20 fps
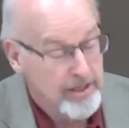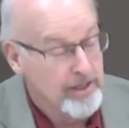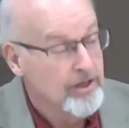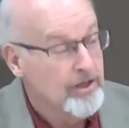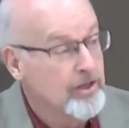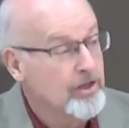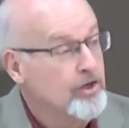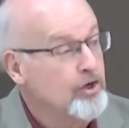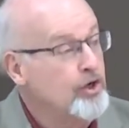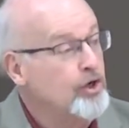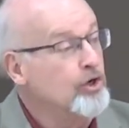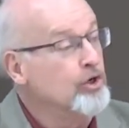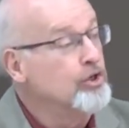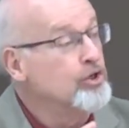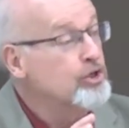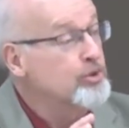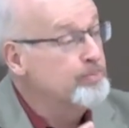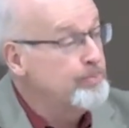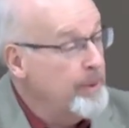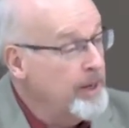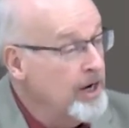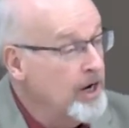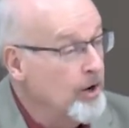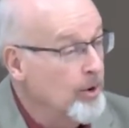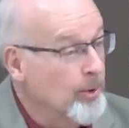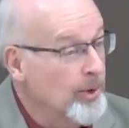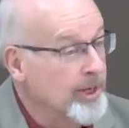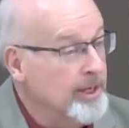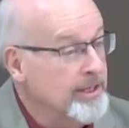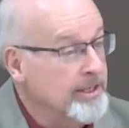your
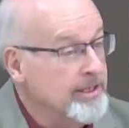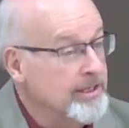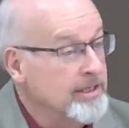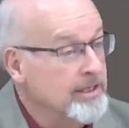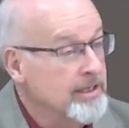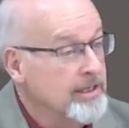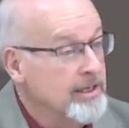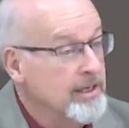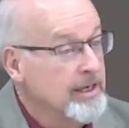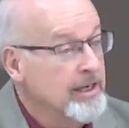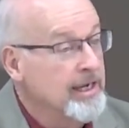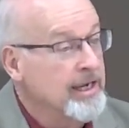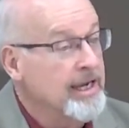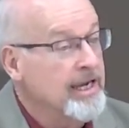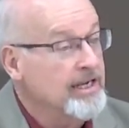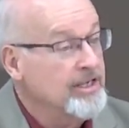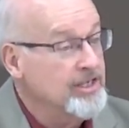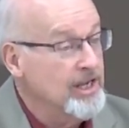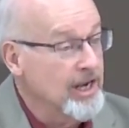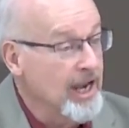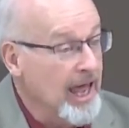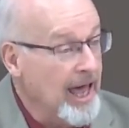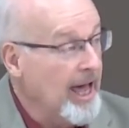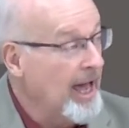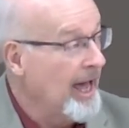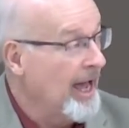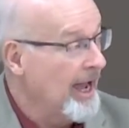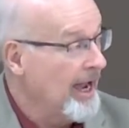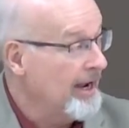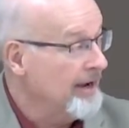spirit is
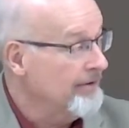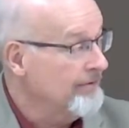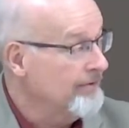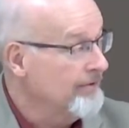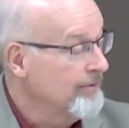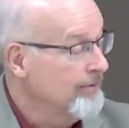alive.